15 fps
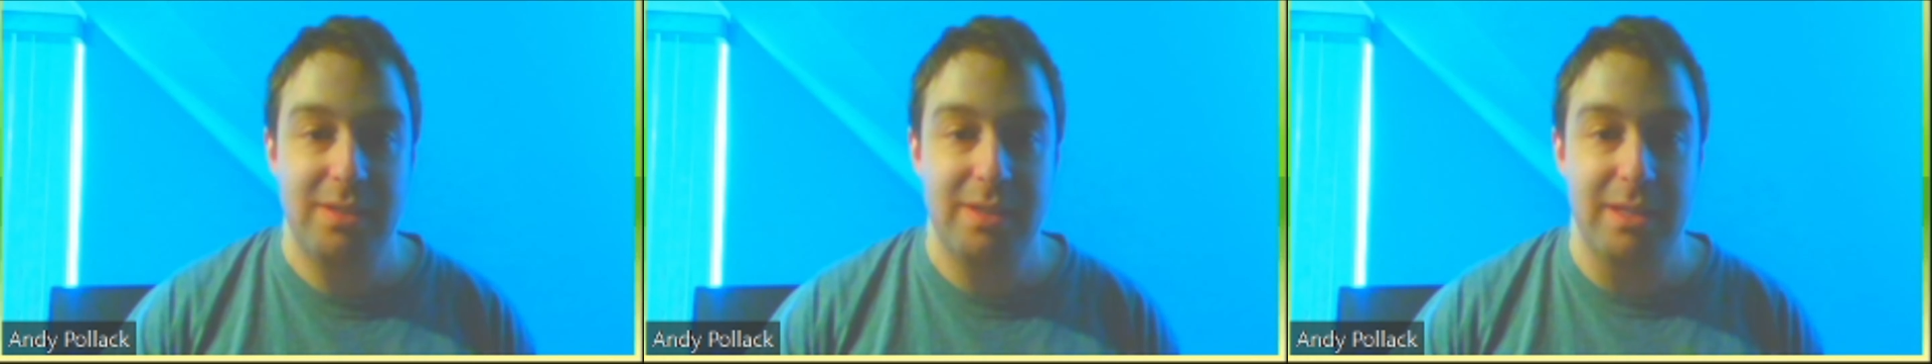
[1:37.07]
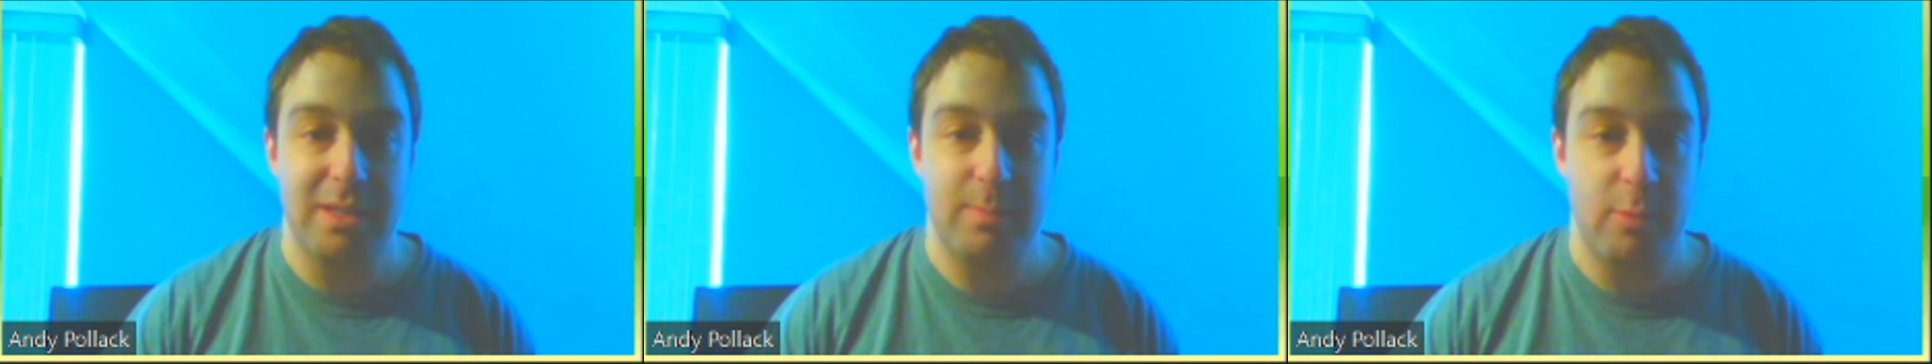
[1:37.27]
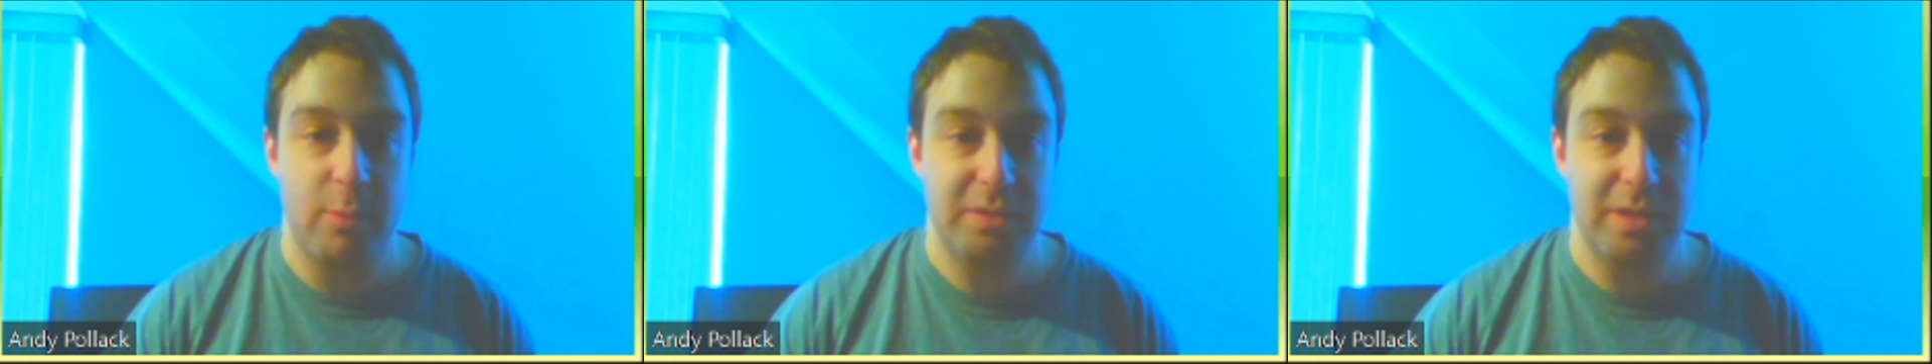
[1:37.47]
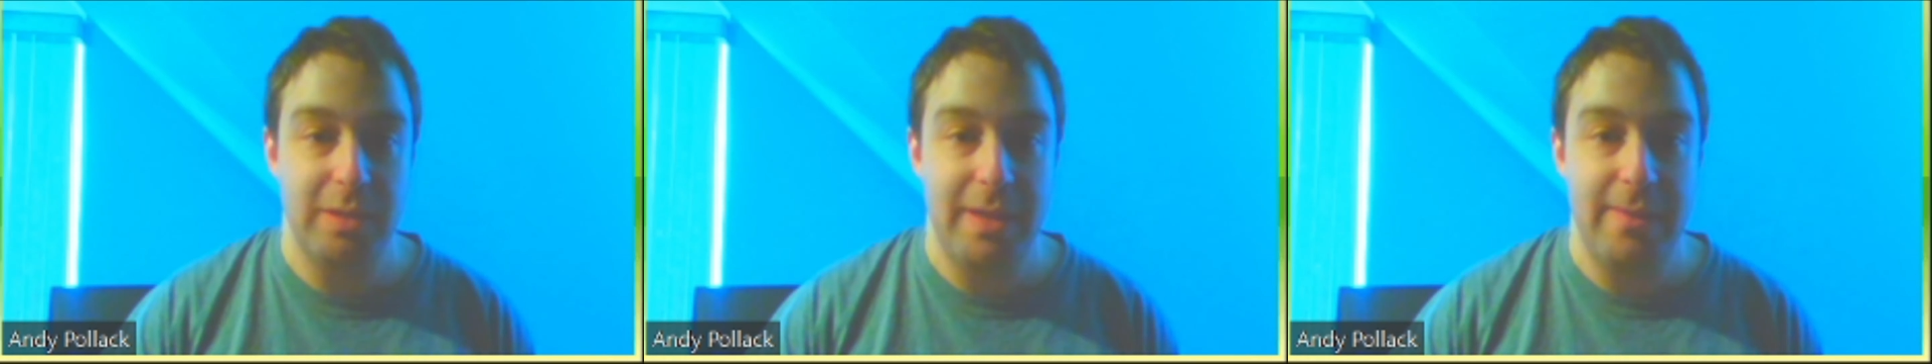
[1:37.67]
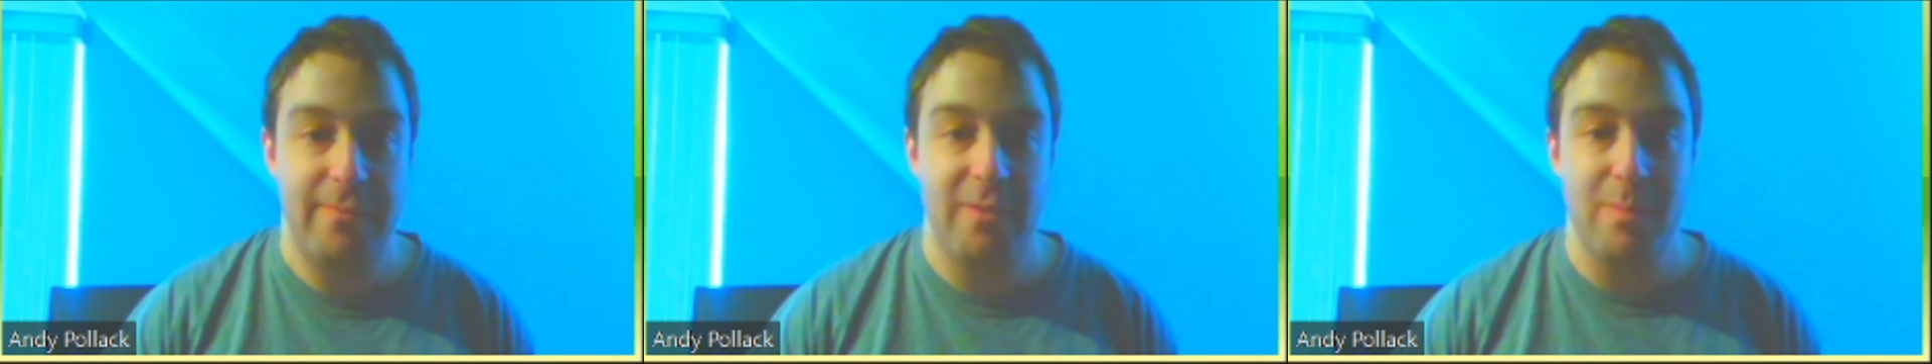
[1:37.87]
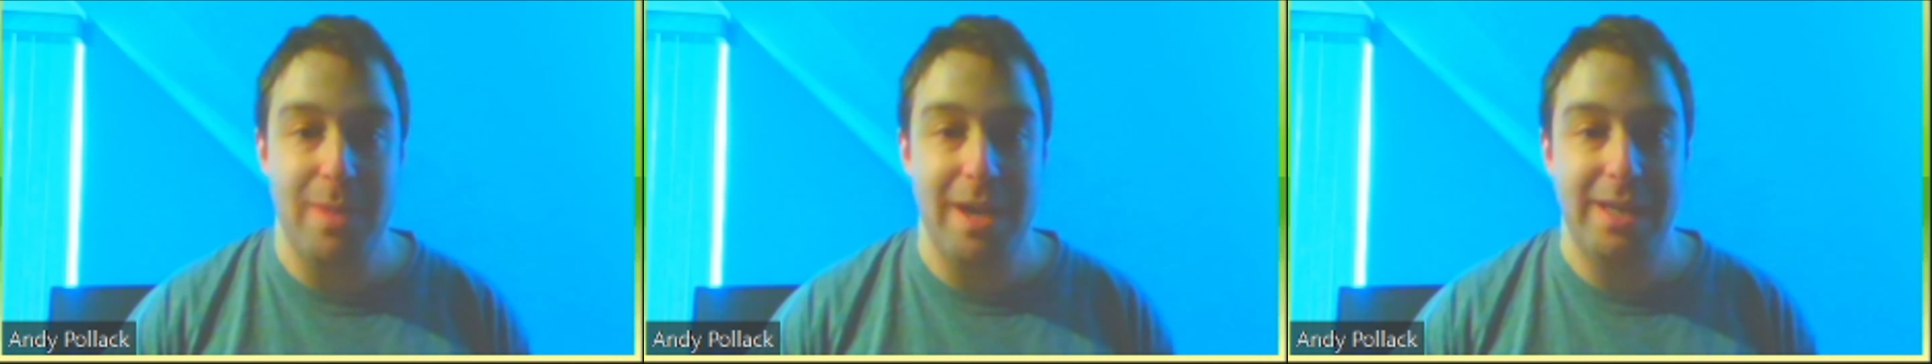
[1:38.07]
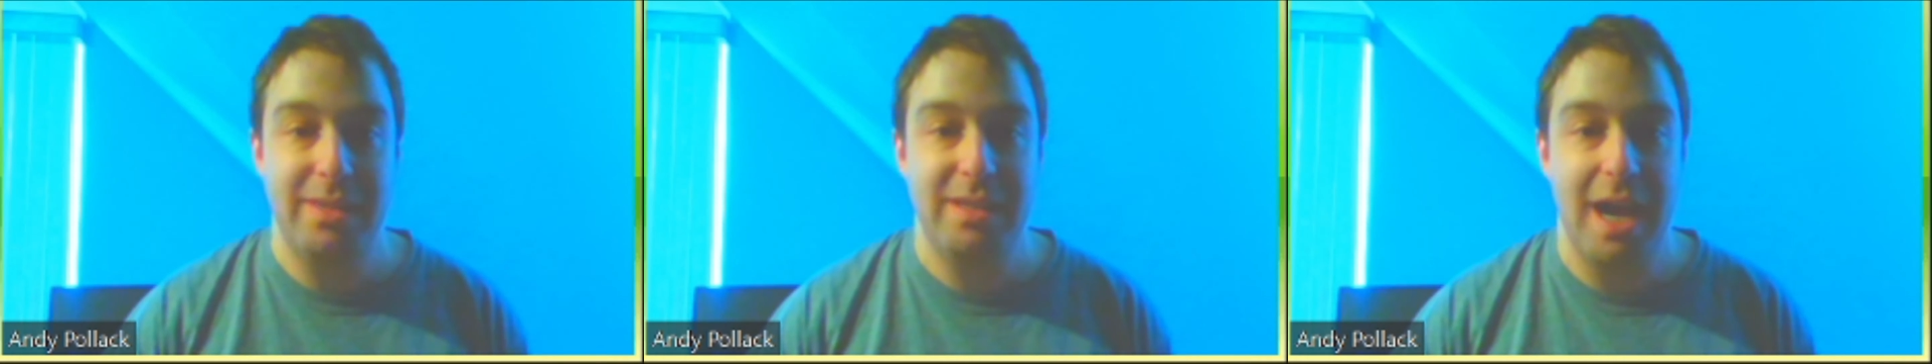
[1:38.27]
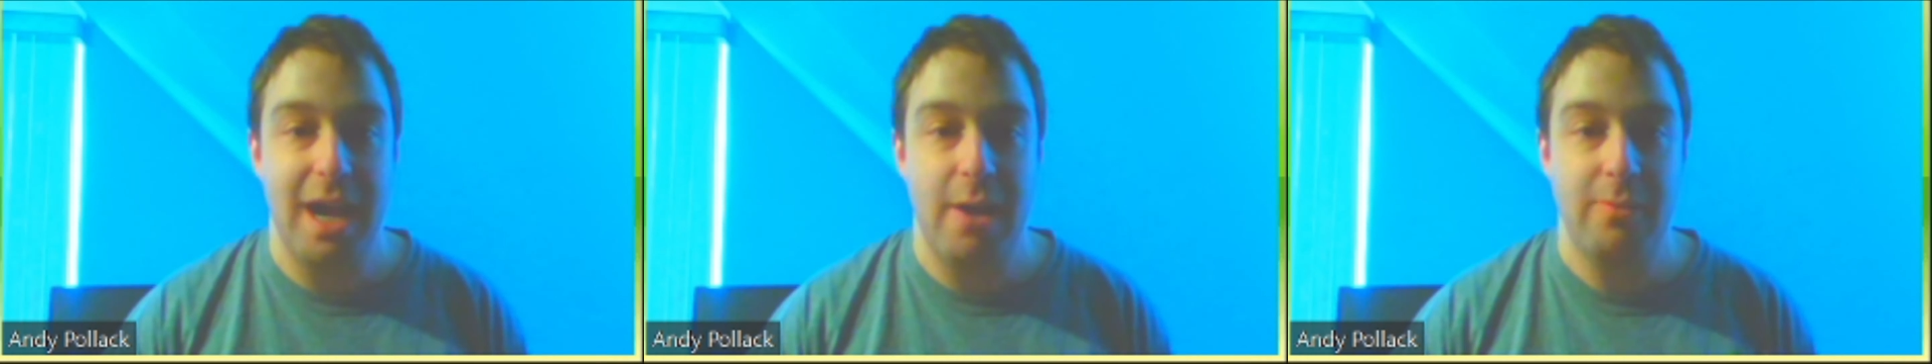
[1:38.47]
that's supposed to leave from
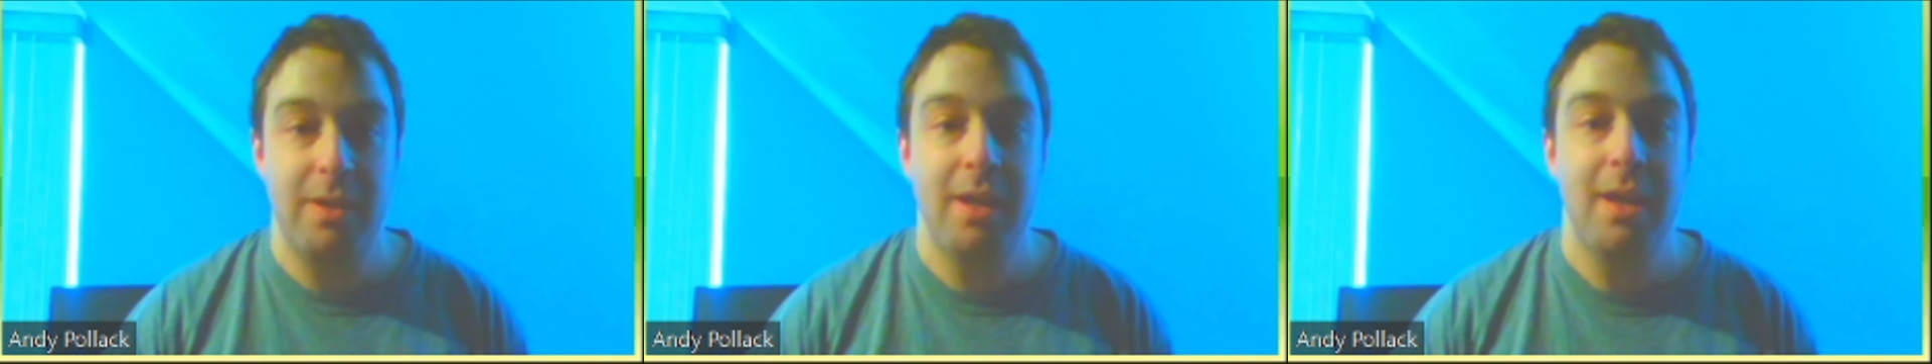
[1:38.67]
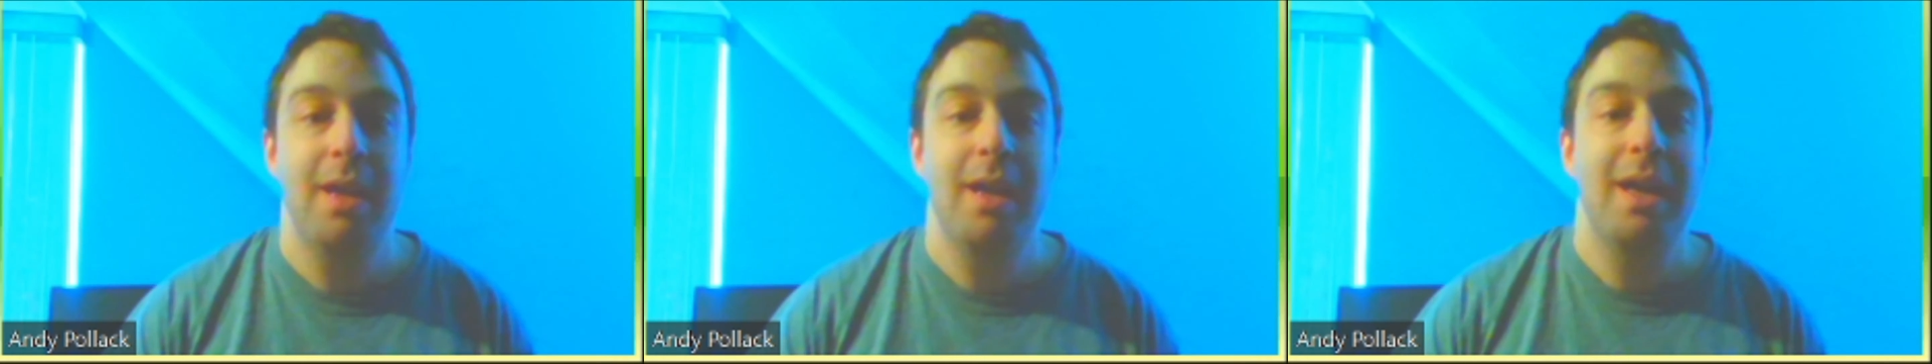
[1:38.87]
Midtown